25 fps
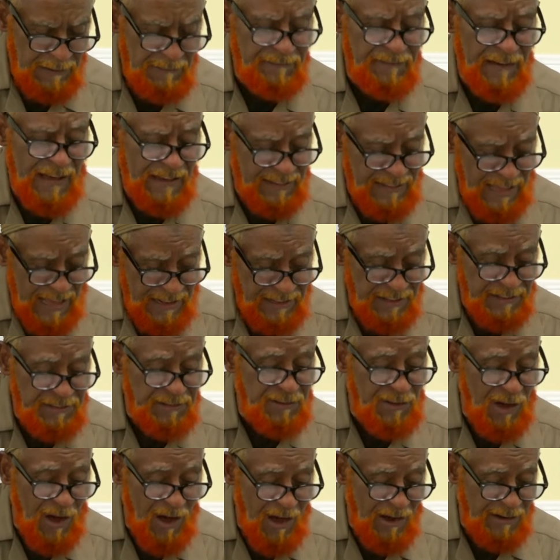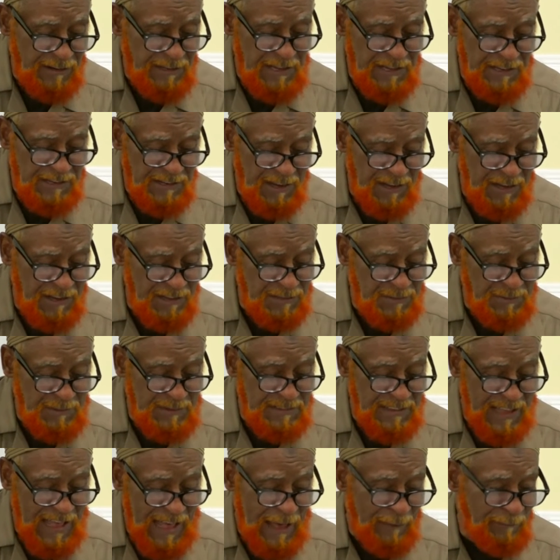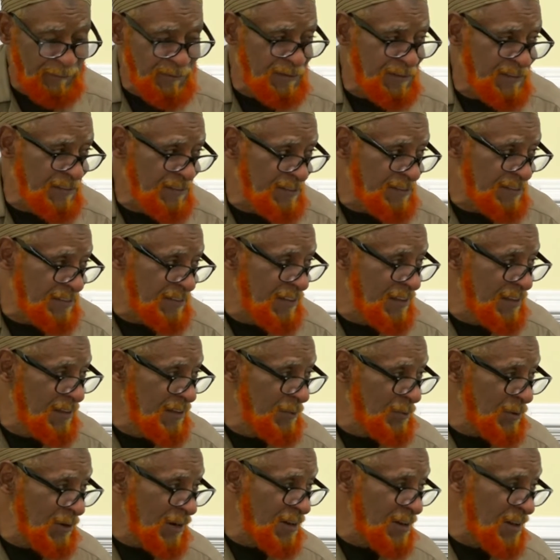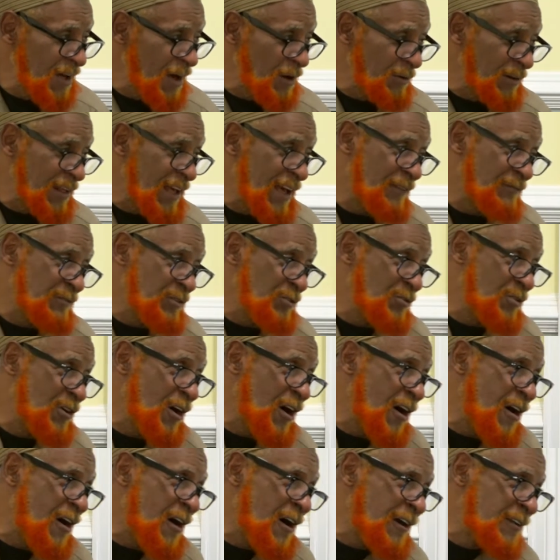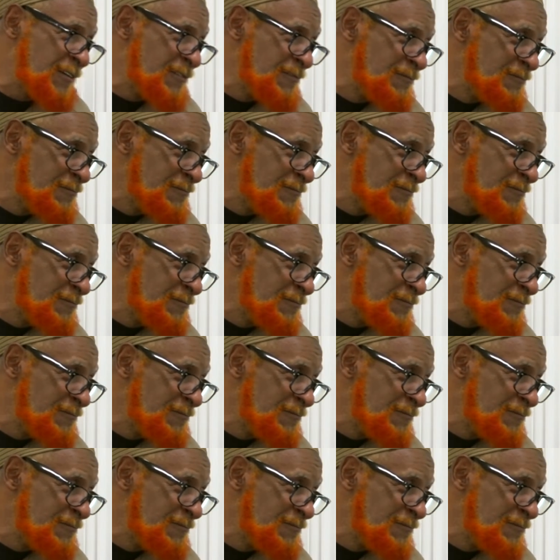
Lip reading: In fact, that is guarding the husband's absence. What Allah would have you guard.